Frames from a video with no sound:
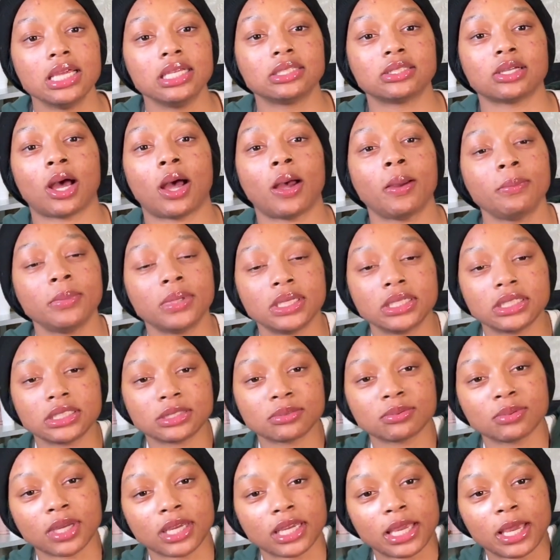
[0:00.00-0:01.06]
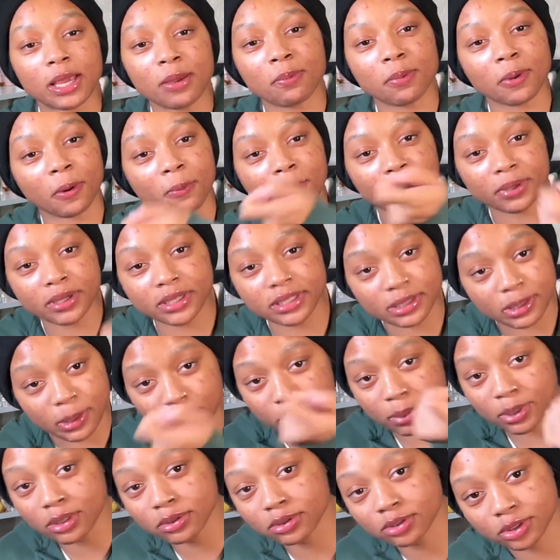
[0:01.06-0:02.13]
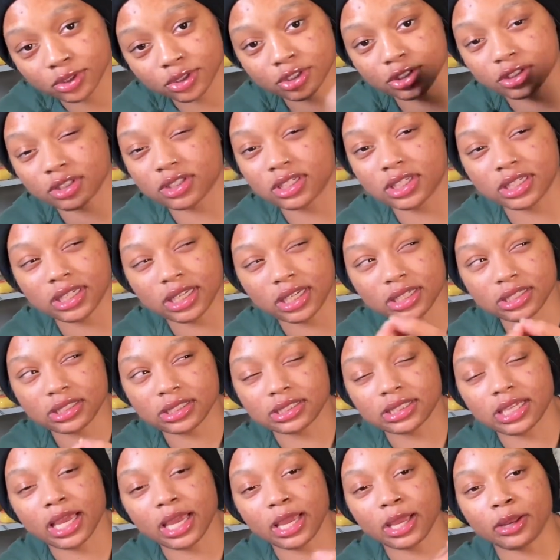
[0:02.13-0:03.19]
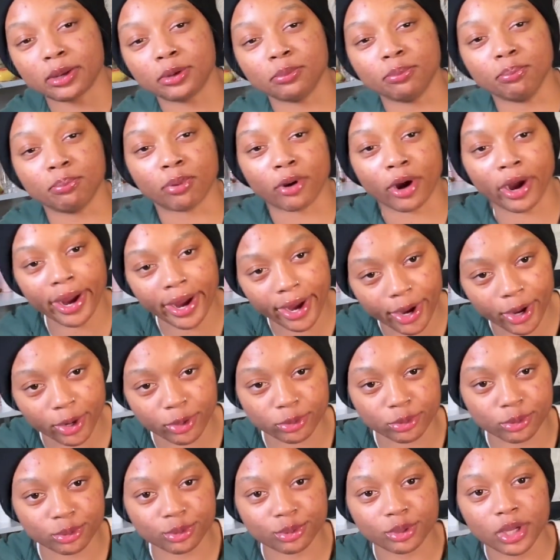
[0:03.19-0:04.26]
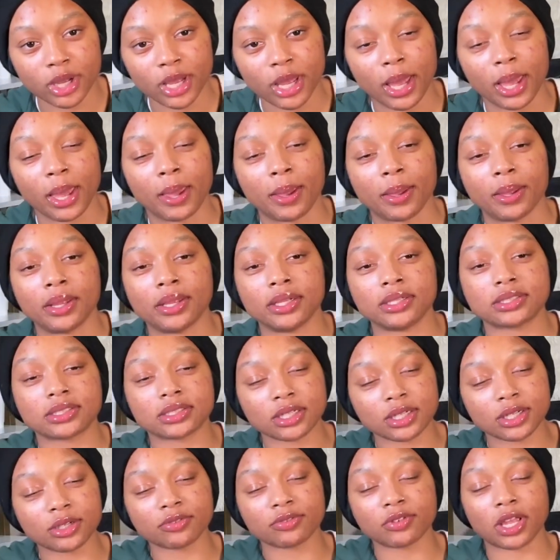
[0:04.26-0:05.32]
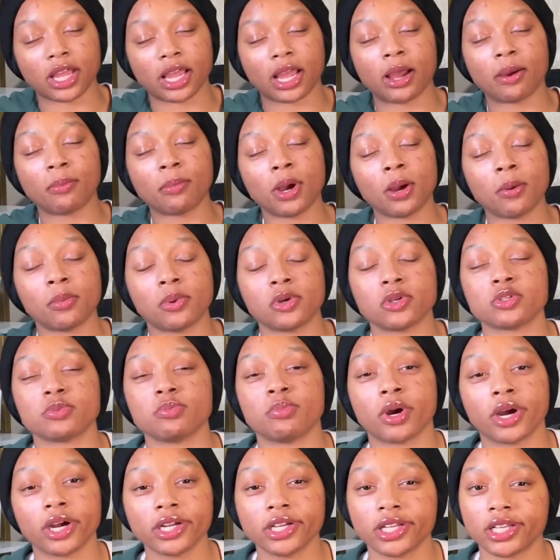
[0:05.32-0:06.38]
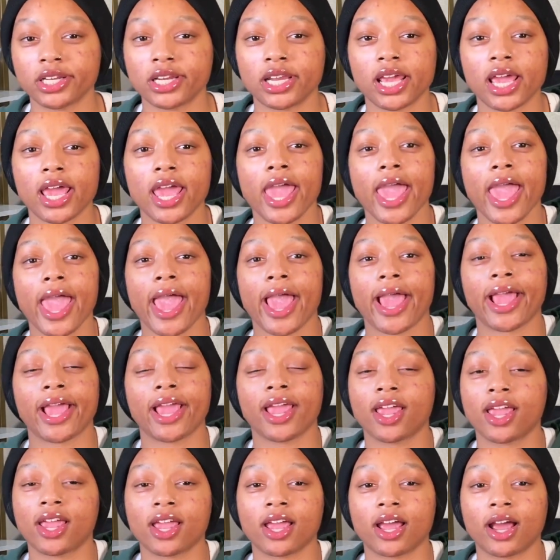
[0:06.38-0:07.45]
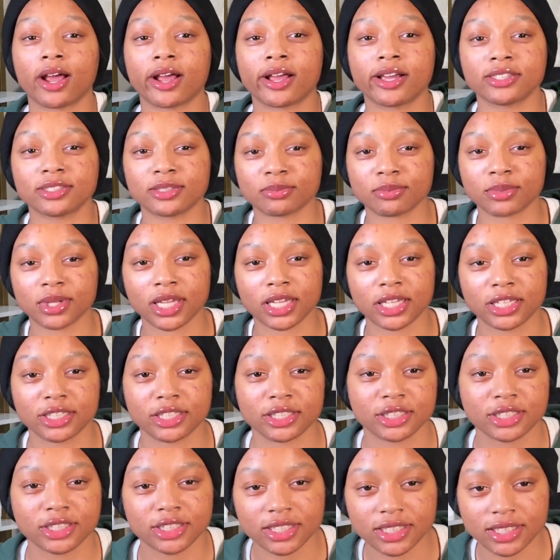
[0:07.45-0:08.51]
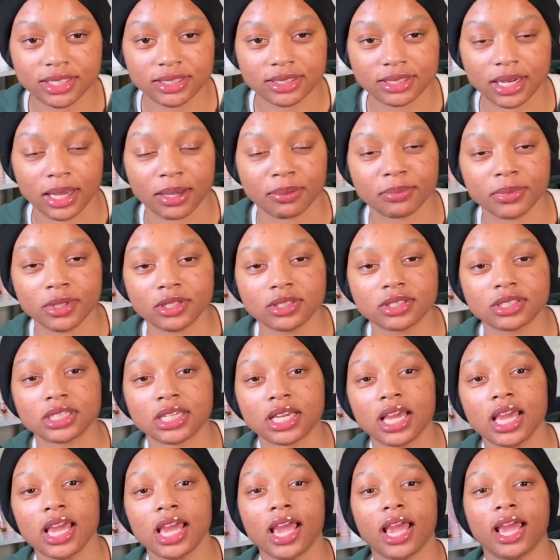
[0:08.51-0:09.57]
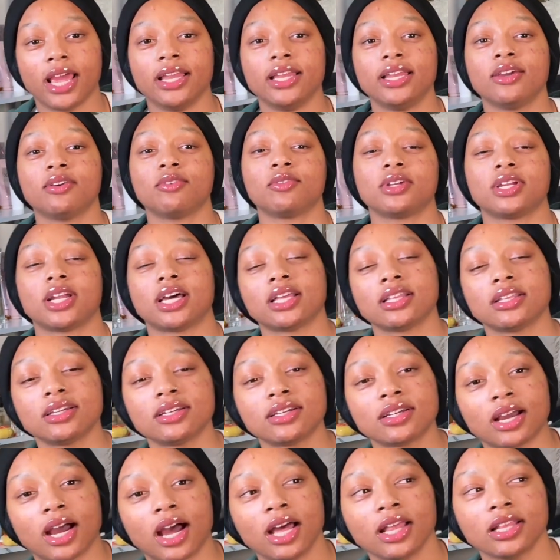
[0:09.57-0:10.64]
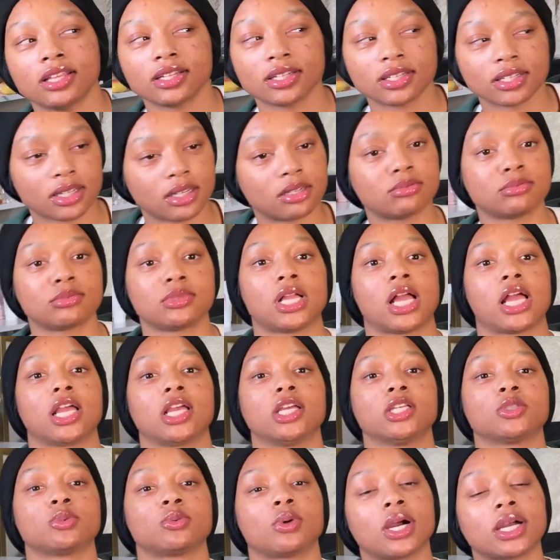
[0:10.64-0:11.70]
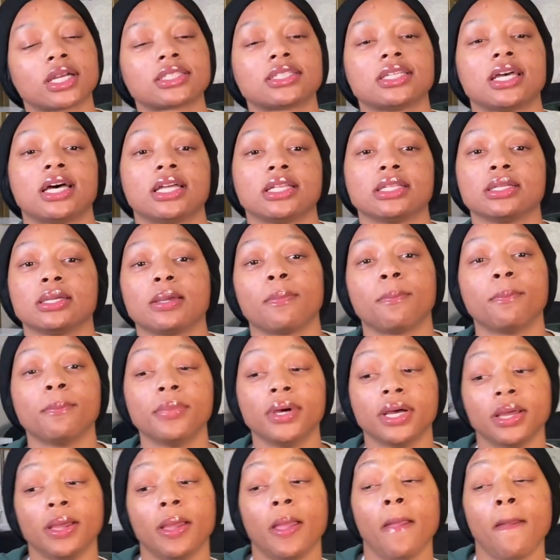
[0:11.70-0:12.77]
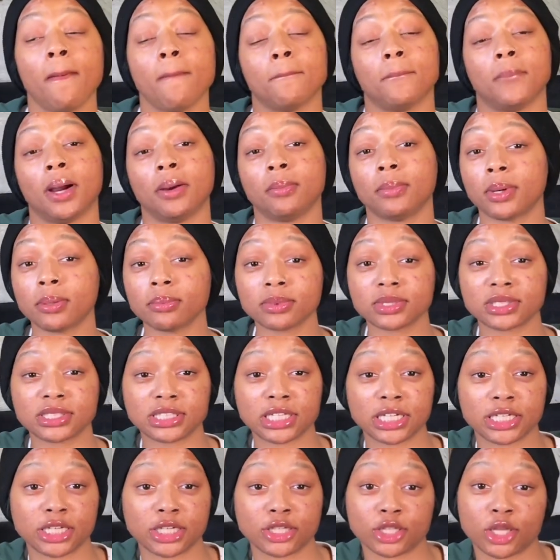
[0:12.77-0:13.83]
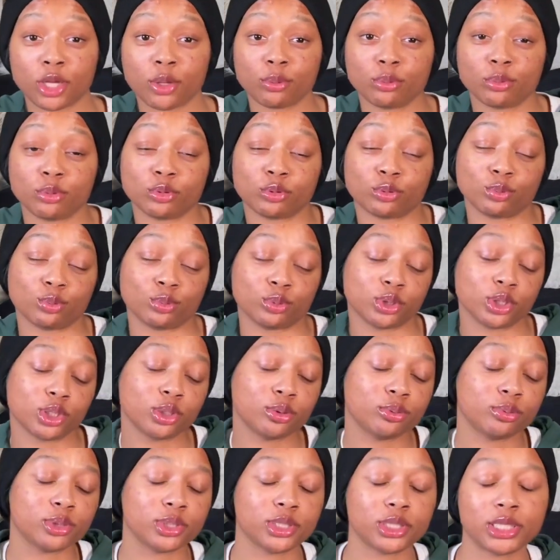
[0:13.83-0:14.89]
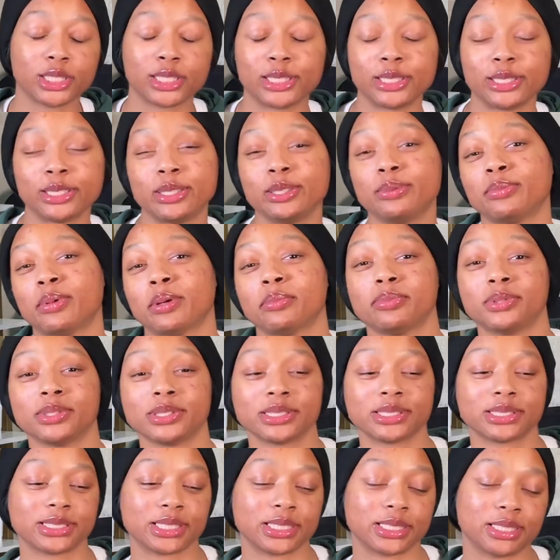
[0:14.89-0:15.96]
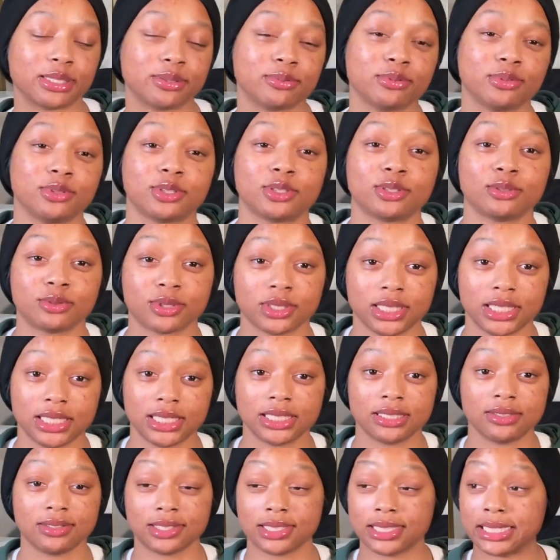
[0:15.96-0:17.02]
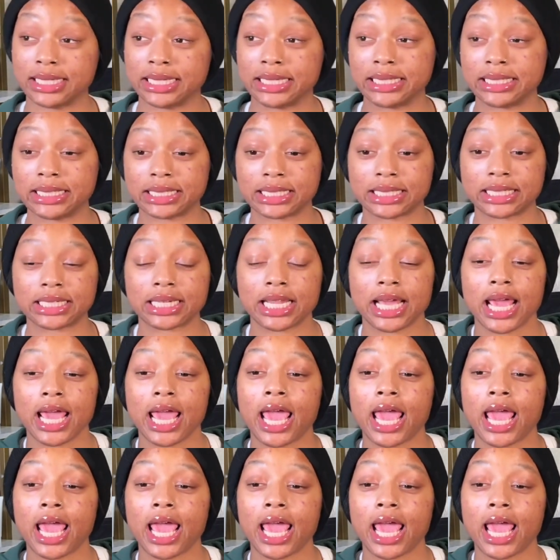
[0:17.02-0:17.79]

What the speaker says: So I'm in this mug, keep on putting the blowtorch on, and now it's getting brown and stuff. Like, I'm almost burning it, and because I'm thinking the sugar not melted. And then when I look at it, like, it's rock solid. But my mama said that they was really, really good. My brother said they was really good, really good.